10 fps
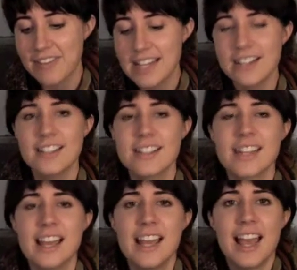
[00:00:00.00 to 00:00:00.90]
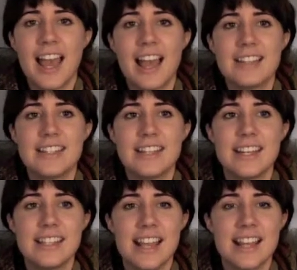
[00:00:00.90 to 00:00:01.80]
years, and
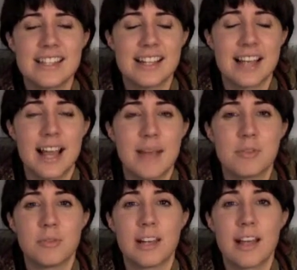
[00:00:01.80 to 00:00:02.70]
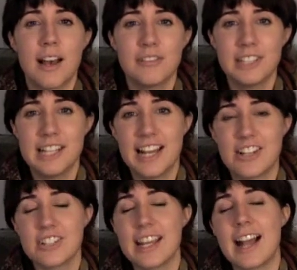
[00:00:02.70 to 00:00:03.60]
he takes that time to recover. He
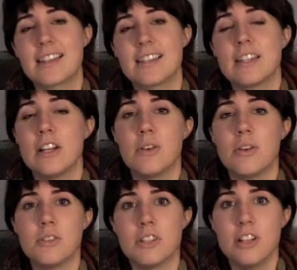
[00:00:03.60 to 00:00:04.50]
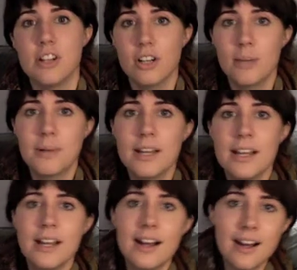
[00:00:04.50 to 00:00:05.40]
actually has to go to Europe
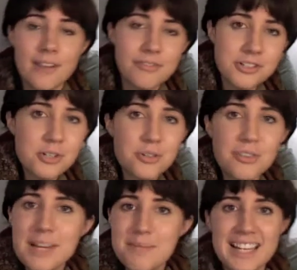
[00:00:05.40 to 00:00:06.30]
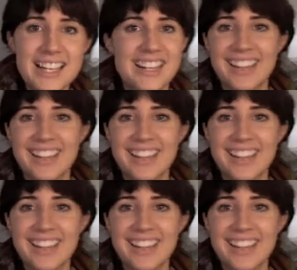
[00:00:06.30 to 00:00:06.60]
for treatment.